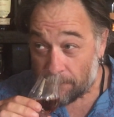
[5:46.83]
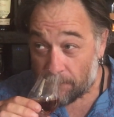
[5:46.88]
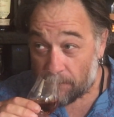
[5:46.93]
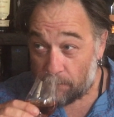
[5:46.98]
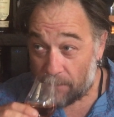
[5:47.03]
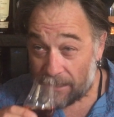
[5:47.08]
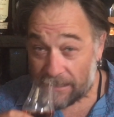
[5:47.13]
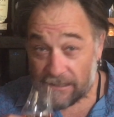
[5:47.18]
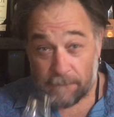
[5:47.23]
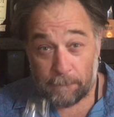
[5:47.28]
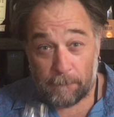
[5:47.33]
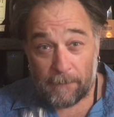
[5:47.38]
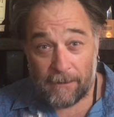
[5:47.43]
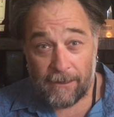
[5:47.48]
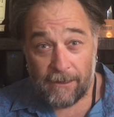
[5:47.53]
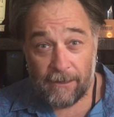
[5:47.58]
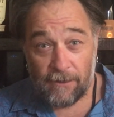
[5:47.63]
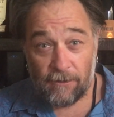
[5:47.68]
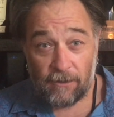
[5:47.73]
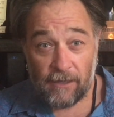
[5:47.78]
mixed
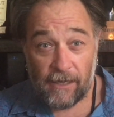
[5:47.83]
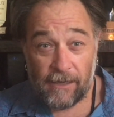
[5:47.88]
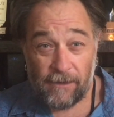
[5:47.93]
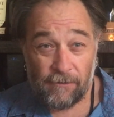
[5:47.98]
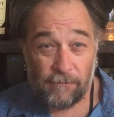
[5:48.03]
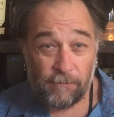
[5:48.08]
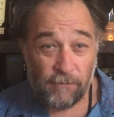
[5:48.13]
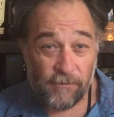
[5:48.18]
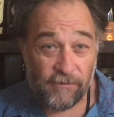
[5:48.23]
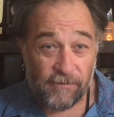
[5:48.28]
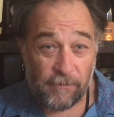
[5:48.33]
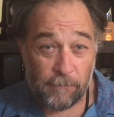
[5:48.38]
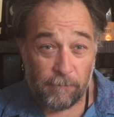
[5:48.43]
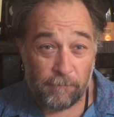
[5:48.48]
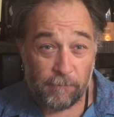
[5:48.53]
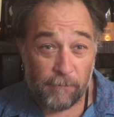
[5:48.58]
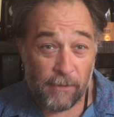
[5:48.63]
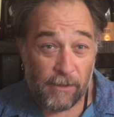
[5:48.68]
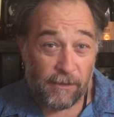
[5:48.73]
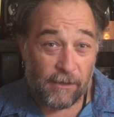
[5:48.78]
peel, and
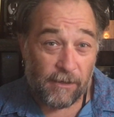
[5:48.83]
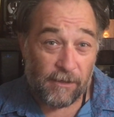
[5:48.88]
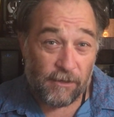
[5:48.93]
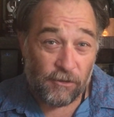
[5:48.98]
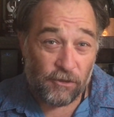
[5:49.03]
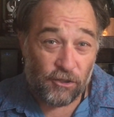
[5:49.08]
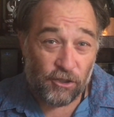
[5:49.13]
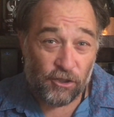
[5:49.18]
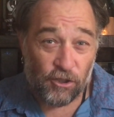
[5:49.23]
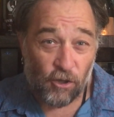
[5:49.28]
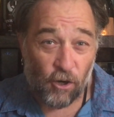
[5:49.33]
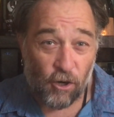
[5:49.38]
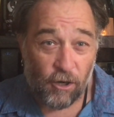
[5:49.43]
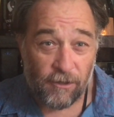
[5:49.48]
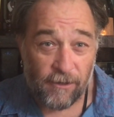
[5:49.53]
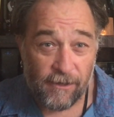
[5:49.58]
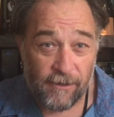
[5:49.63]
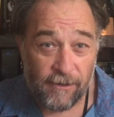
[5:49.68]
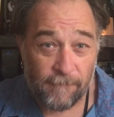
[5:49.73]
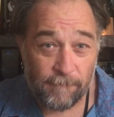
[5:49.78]
some
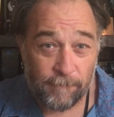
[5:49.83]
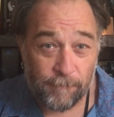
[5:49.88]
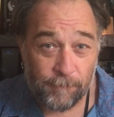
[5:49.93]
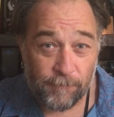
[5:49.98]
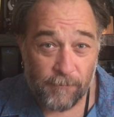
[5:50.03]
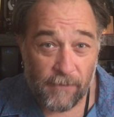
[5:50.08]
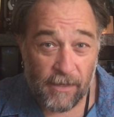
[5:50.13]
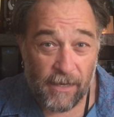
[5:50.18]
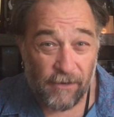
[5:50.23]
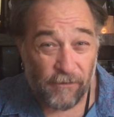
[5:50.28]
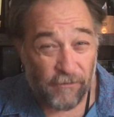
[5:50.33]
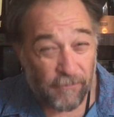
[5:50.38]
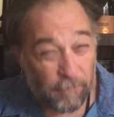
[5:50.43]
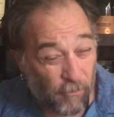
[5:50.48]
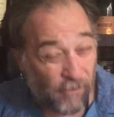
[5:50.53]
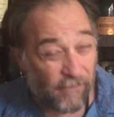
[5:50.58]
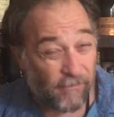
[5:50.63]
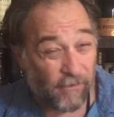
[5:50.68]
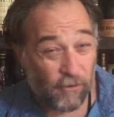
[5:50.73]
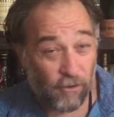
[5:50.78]
chocolate and
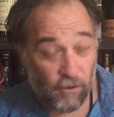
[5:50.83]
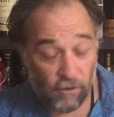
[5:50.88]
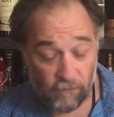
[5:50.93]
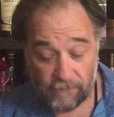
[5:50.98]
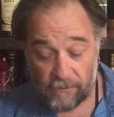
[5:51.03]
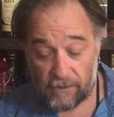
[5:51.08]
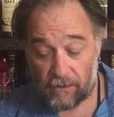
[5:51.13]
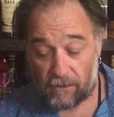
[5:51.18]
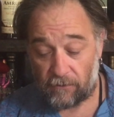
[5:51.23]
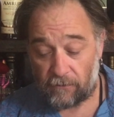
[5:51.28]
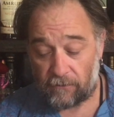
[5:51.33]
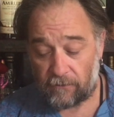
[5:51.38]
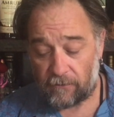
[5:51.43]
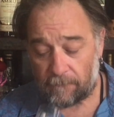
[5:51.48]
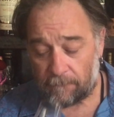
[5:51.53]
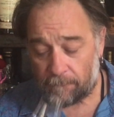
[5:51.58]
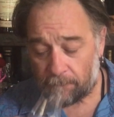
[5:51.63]
espresso coffee notes.